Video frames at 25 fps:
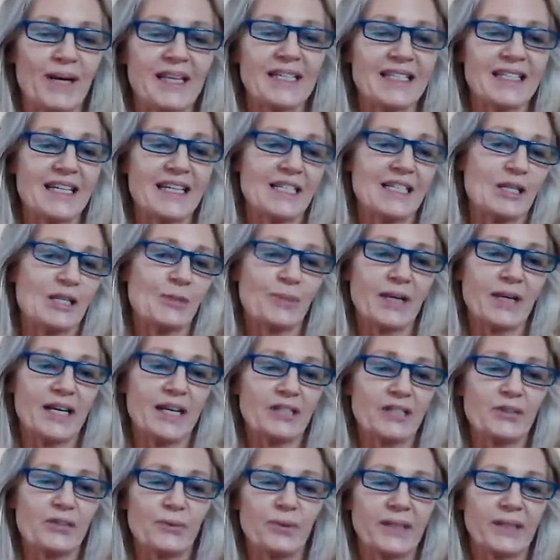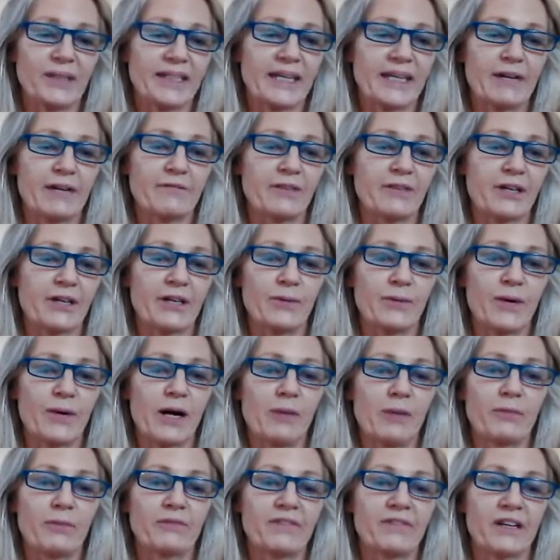This says your plans are working out very
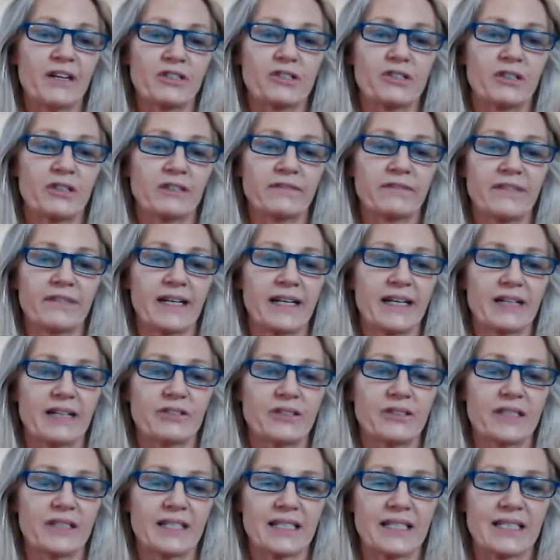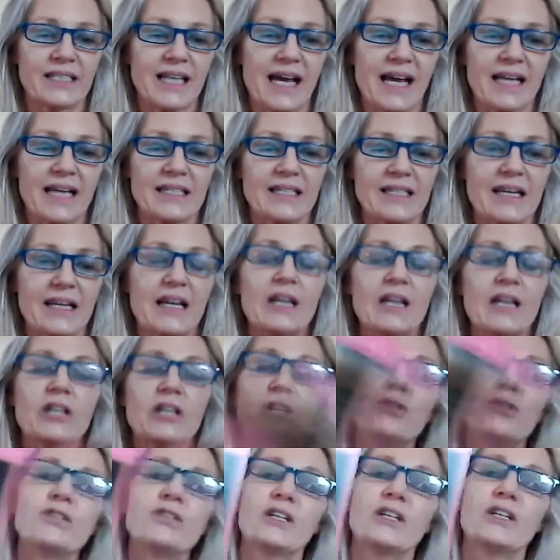well, professional and financial success,
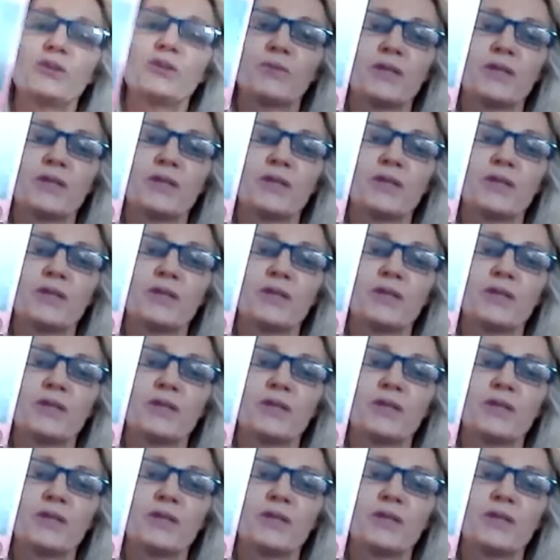using your